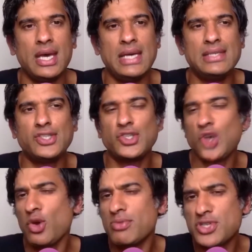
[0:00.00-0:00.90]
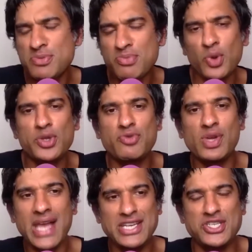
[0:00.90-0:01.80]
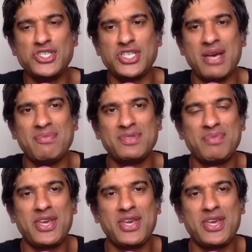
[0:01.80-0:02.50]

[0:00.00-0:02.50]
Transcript: is so much more than relationships.